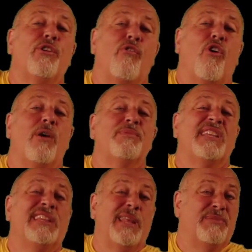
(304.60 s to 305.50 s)
your arms
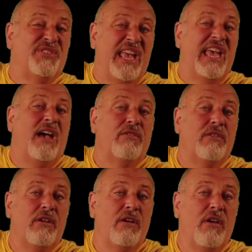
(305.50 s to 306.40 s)
and limbs down,
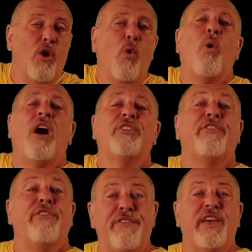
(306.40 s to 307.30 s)
while the
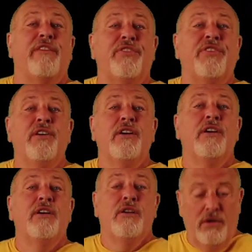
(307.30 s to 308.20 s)
5th
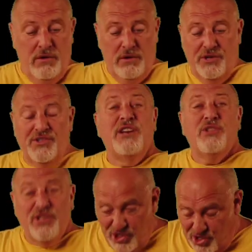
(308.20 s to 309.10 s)

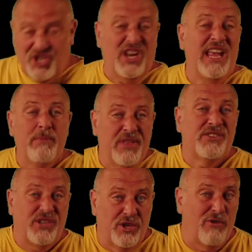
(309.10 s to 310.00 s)
essentially just jammed
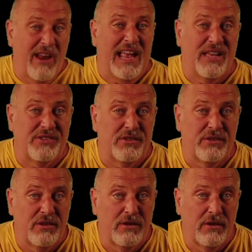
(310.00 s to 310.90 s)
this in your ass.